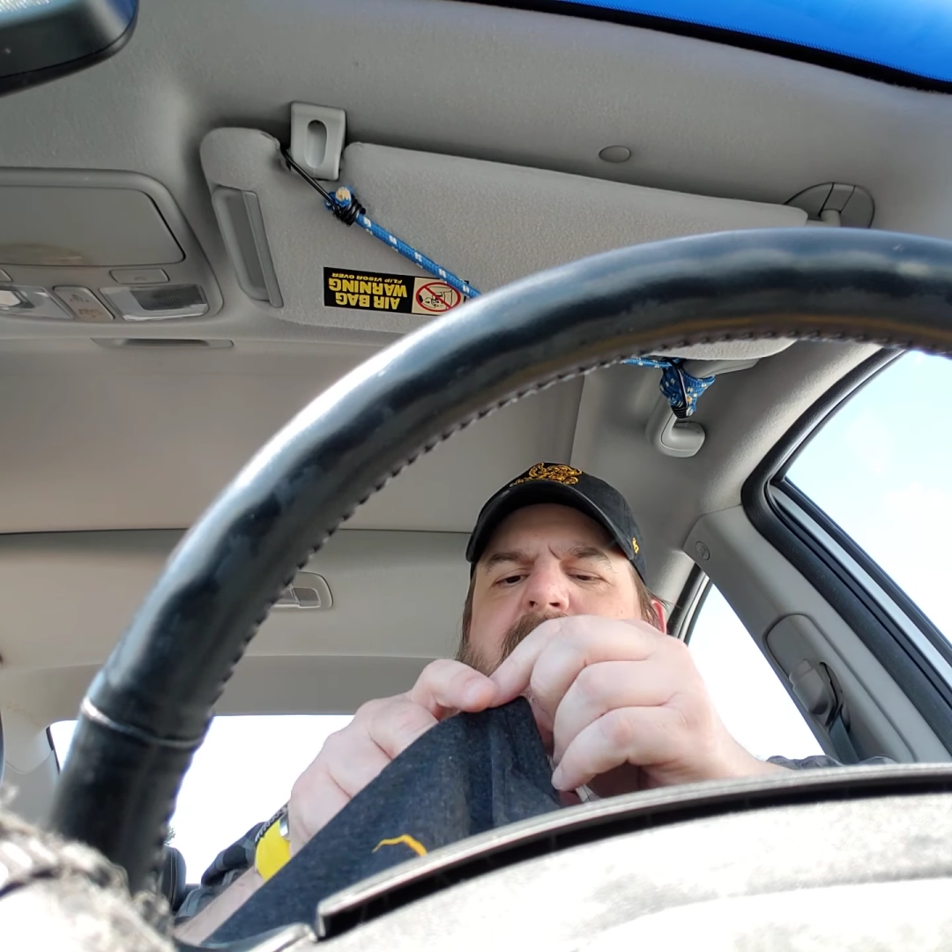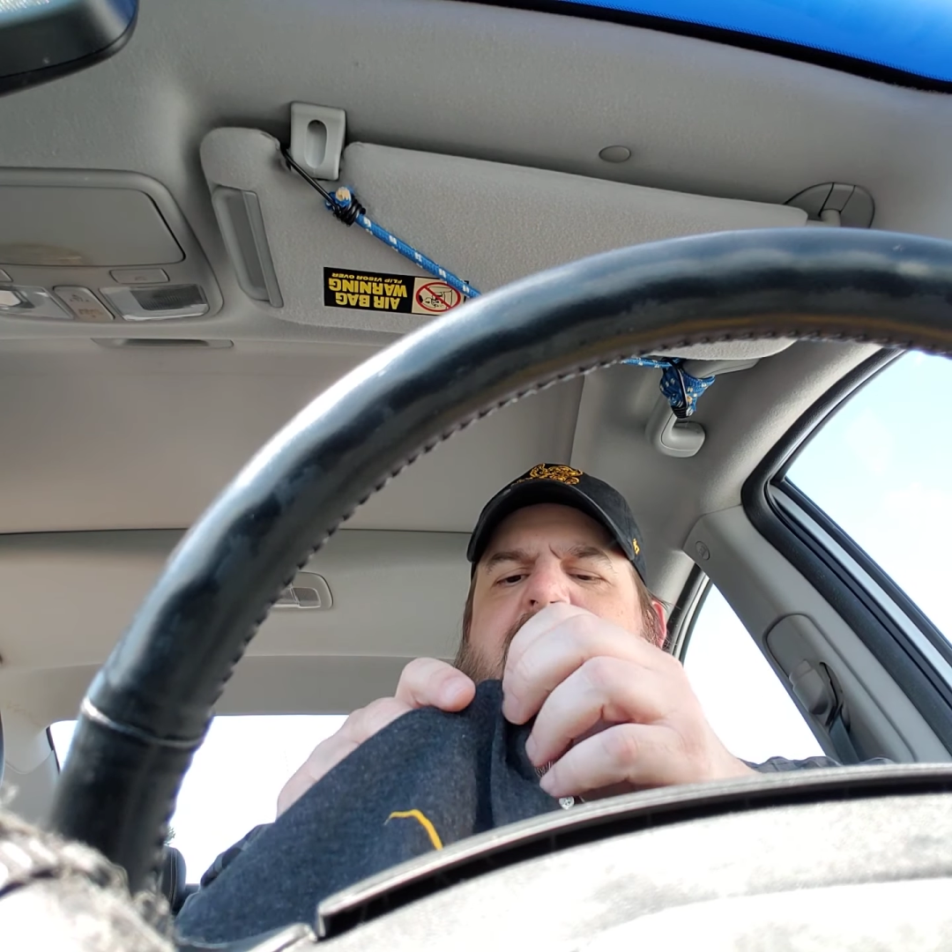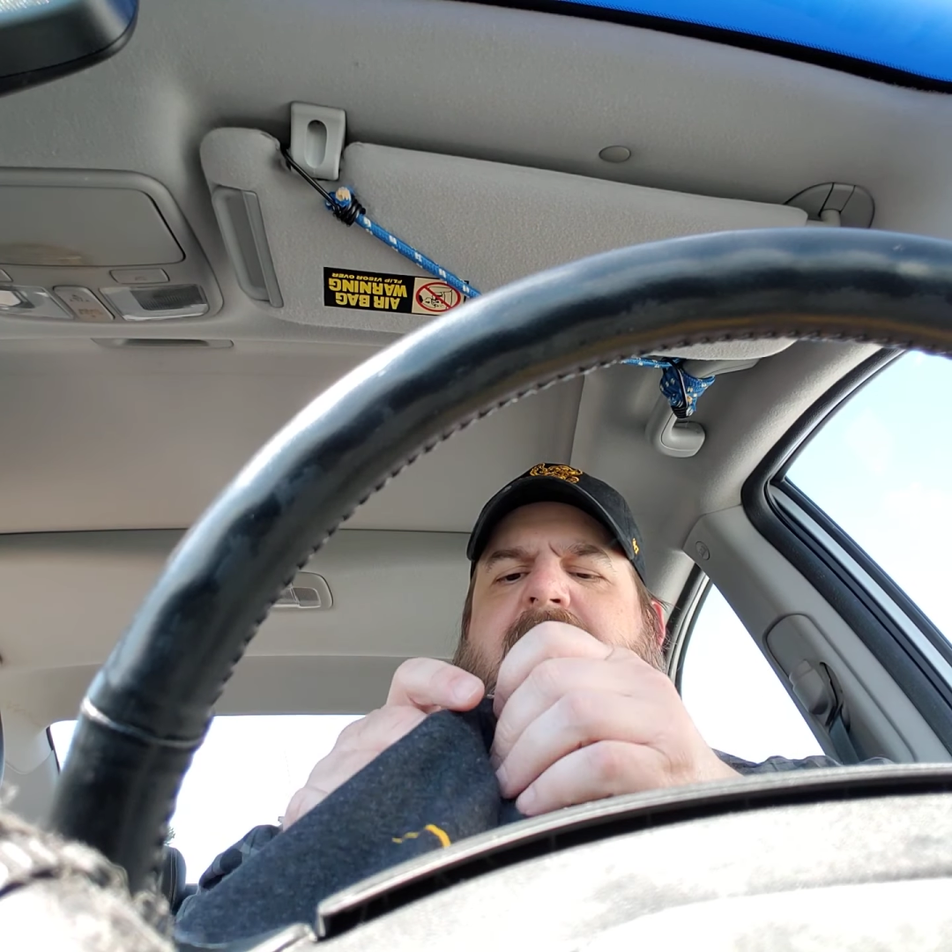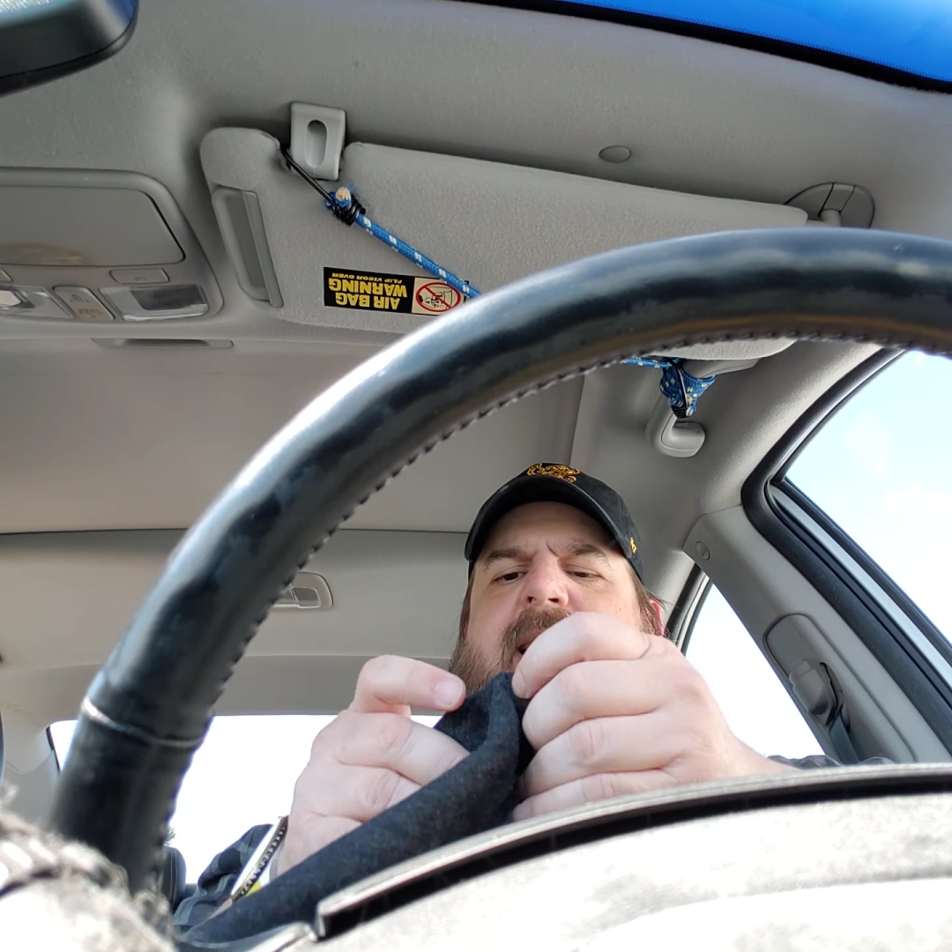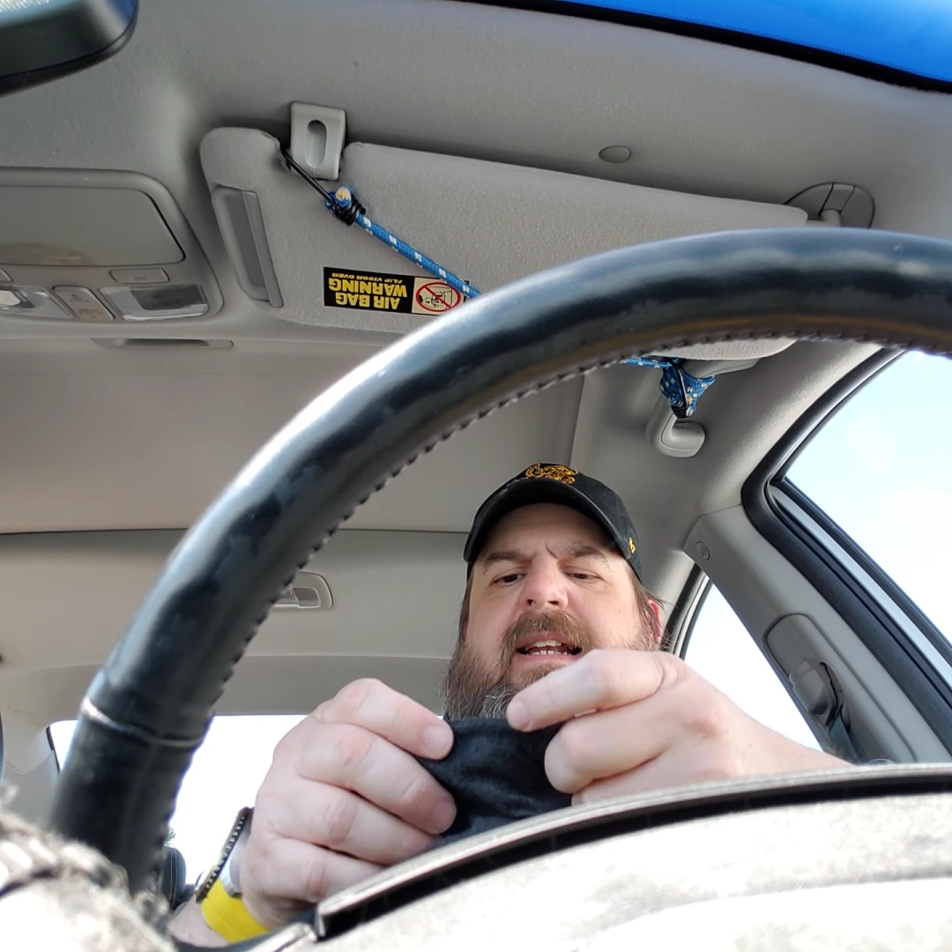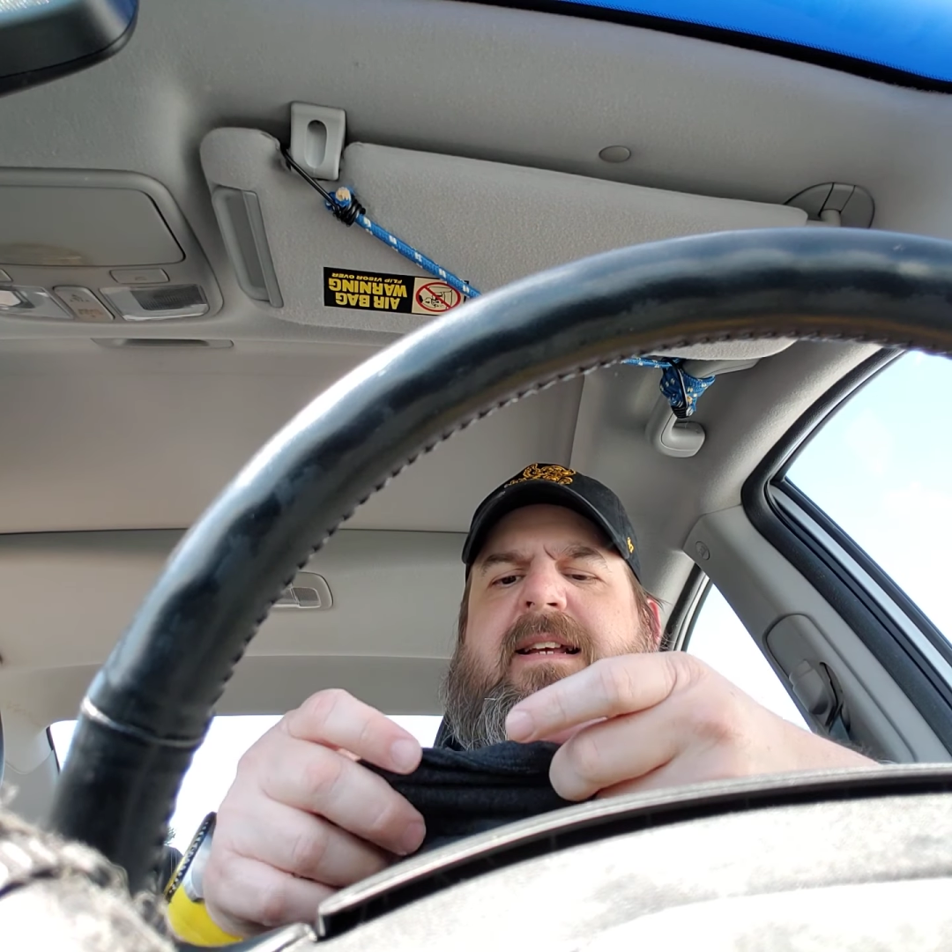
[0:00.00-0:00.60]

be hot